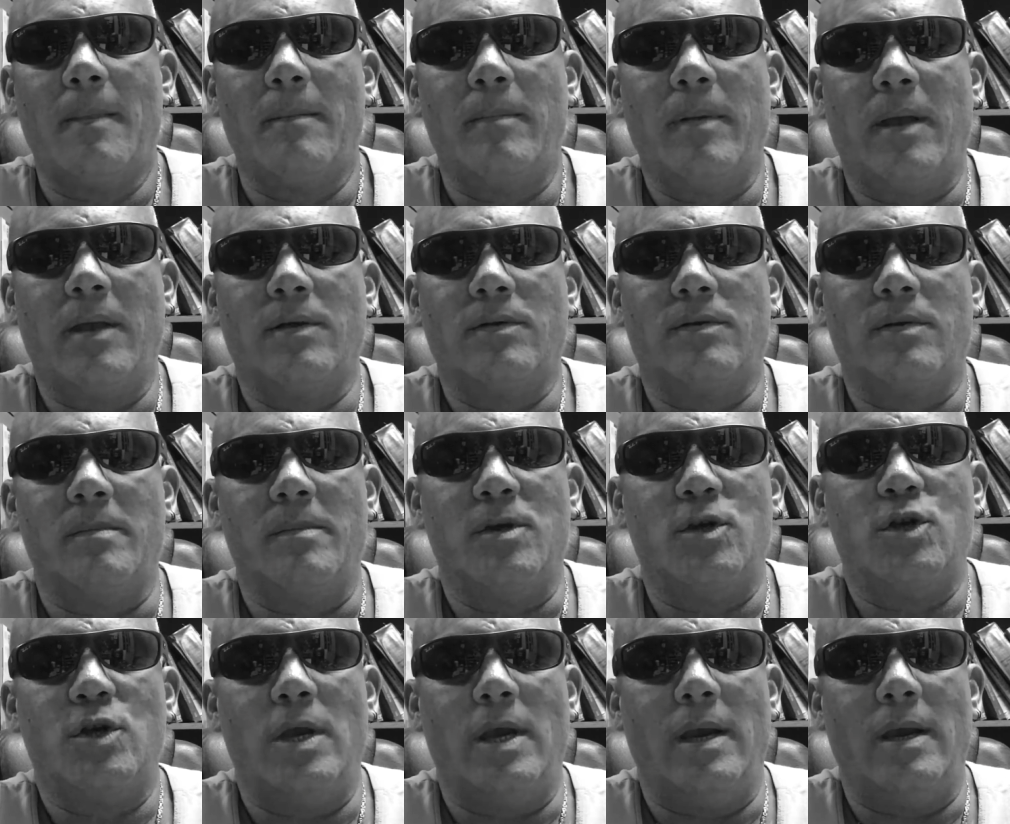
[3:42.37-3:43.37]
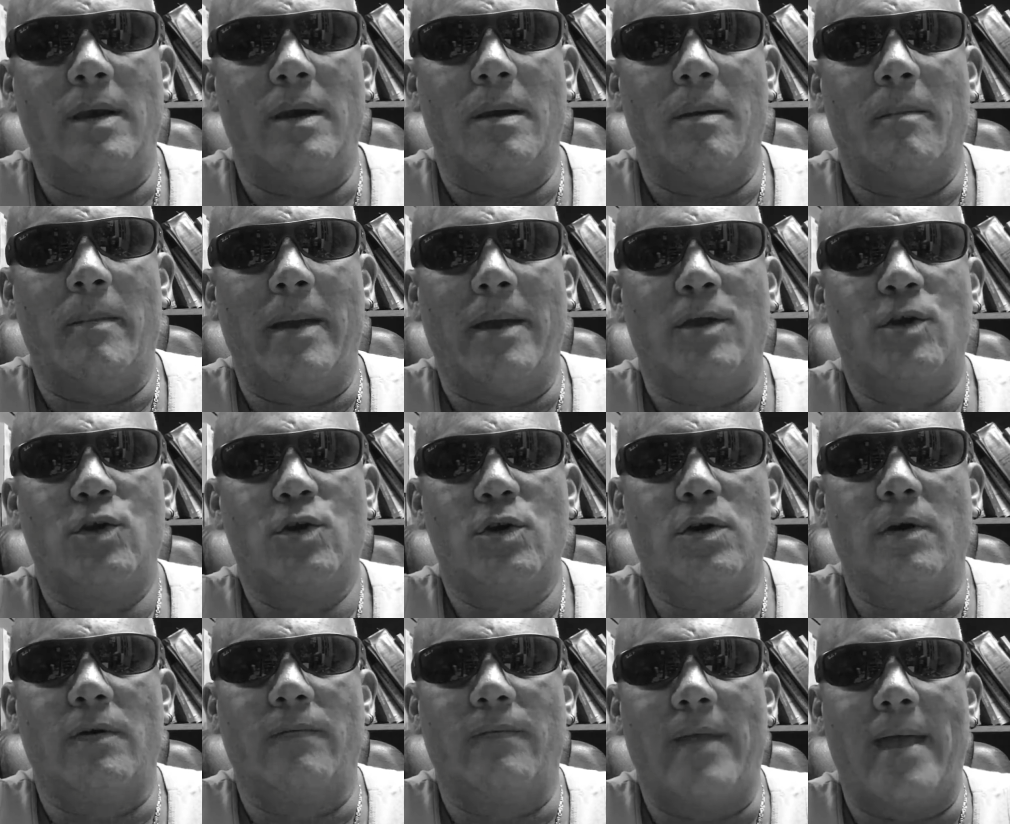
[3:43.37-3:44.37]
because the machine makes
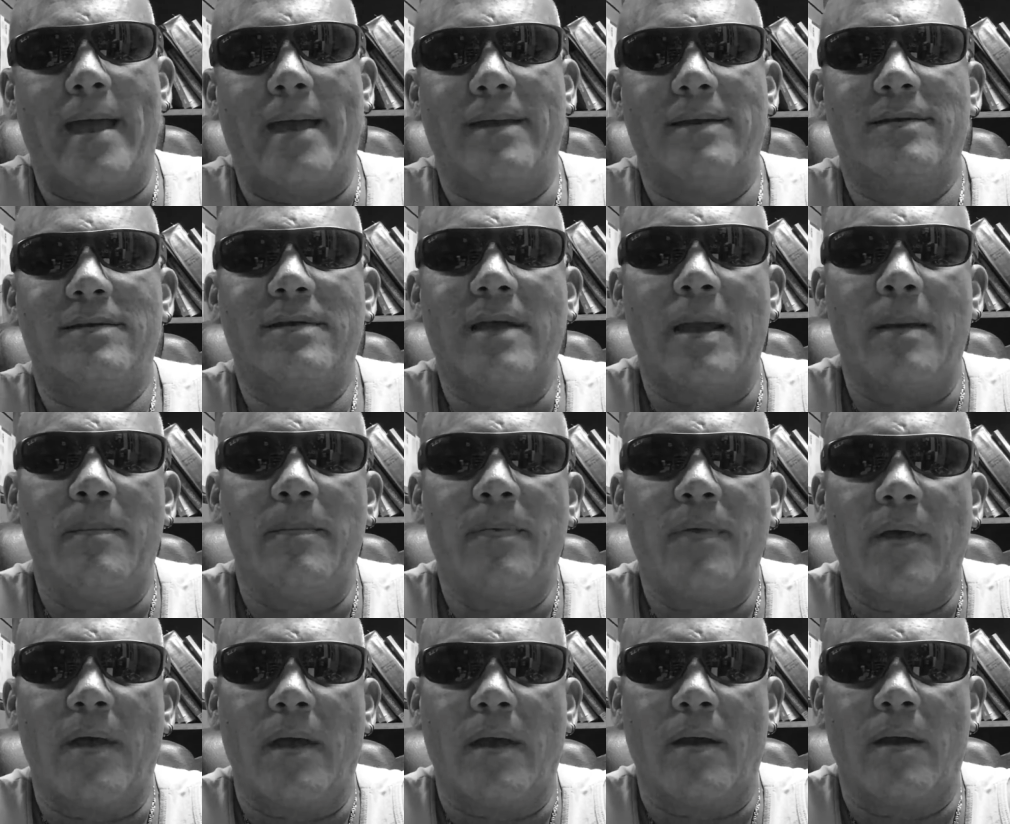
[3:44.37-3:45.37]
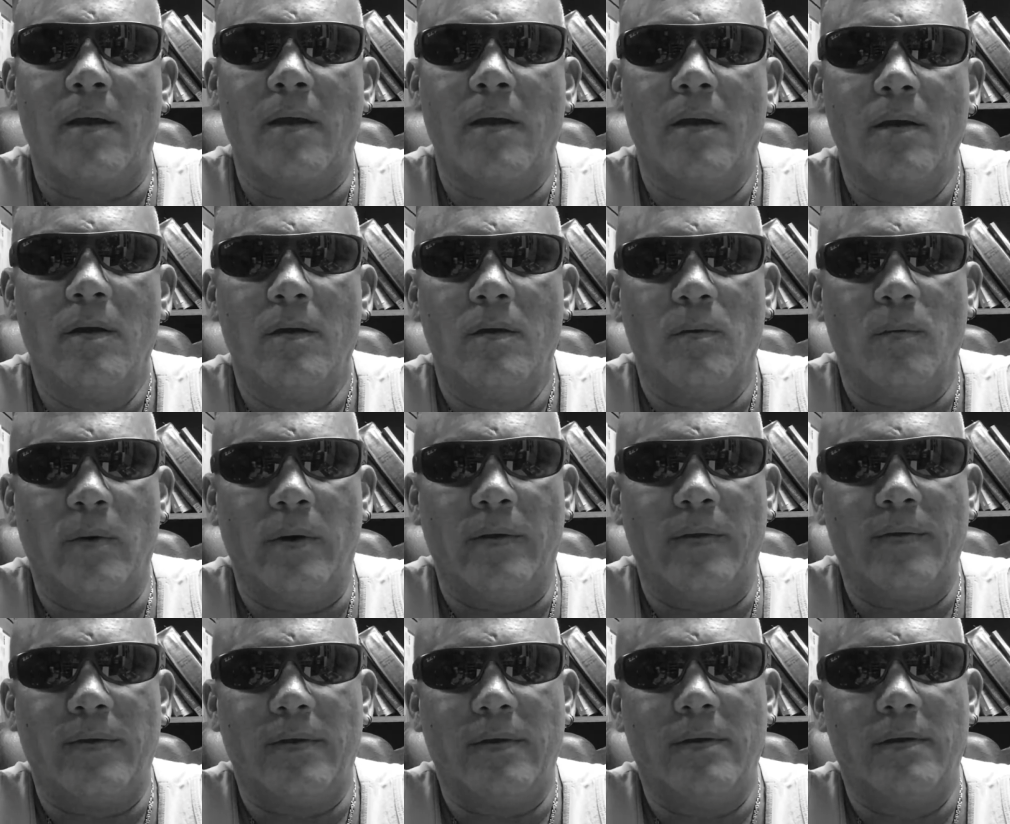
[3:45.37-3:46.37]
sure of that. Same thing
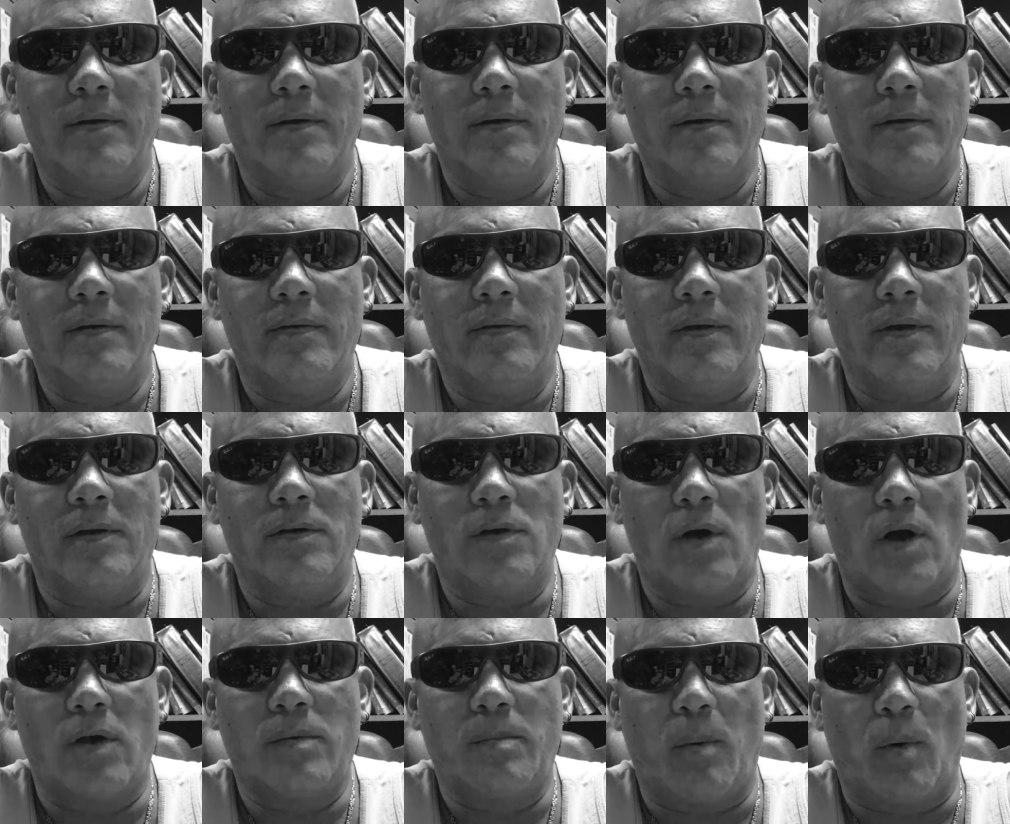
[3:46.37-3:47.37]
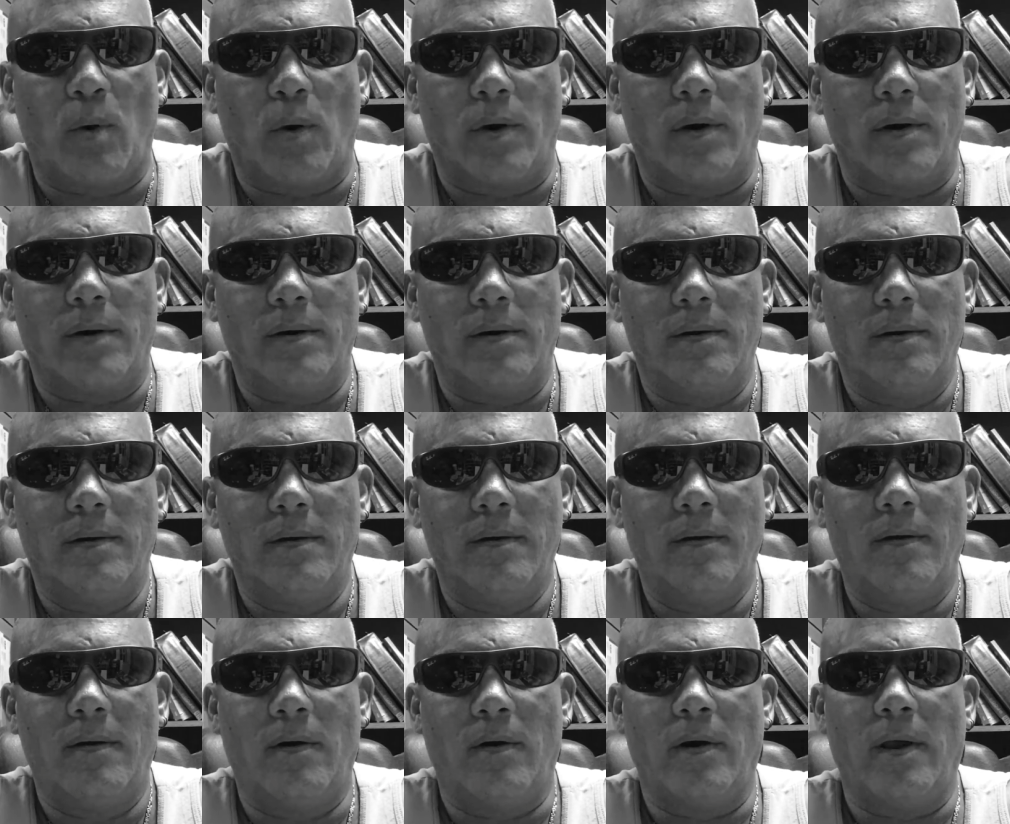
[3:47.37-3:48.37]
with the exhaust port
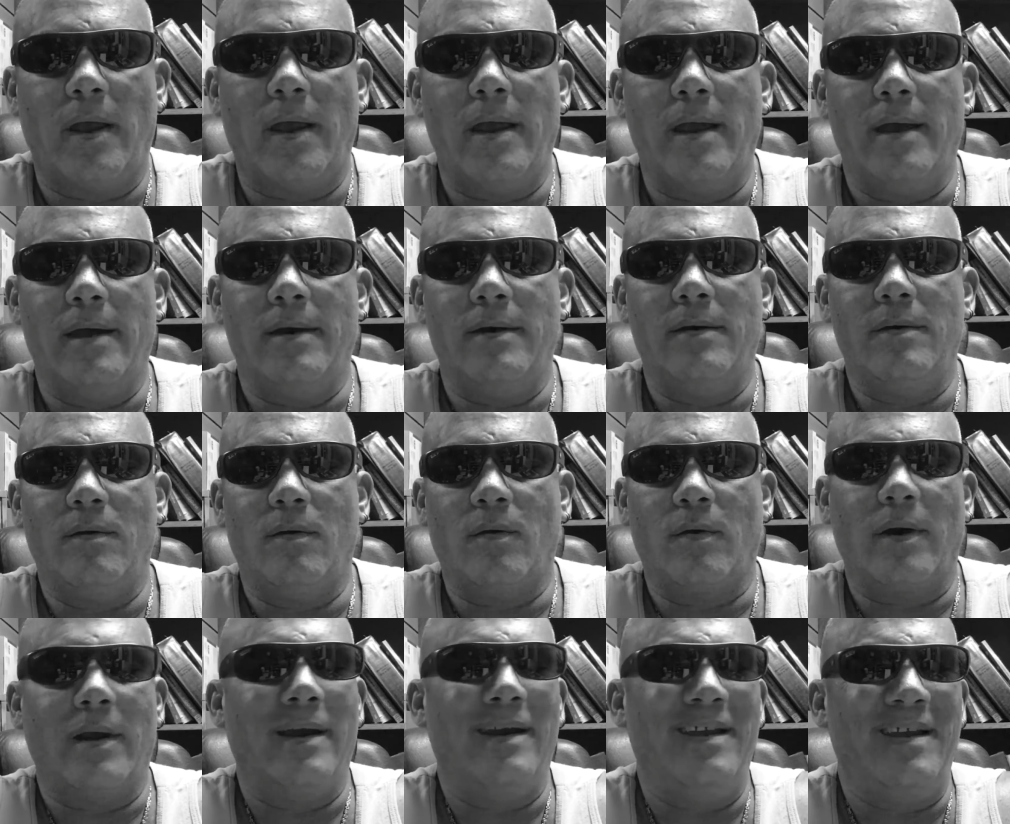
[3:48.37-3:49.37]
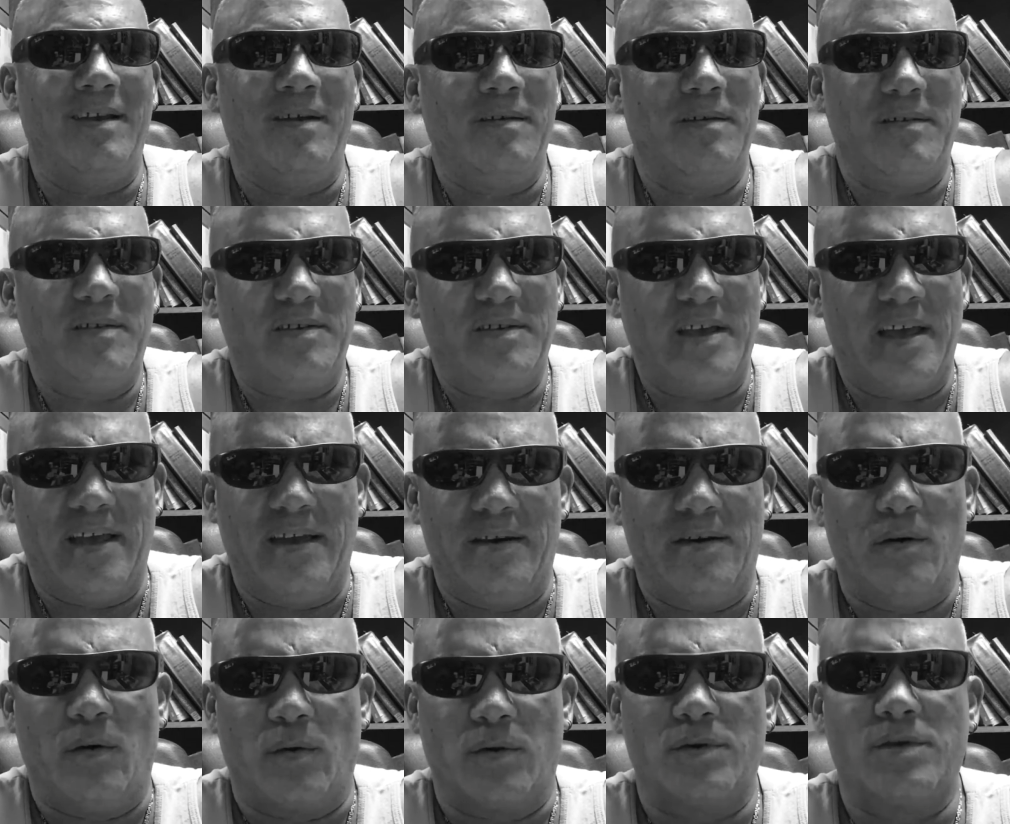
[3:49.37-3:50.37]
on a head, or any
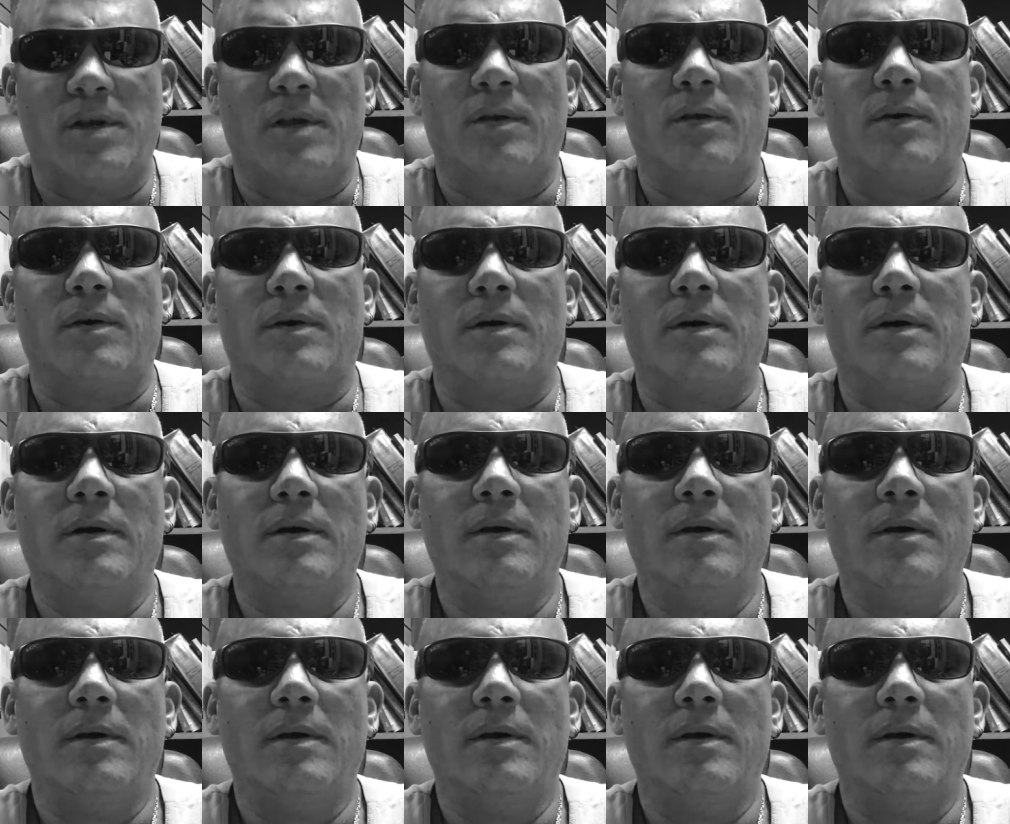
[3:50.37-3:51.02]
head or cylinder.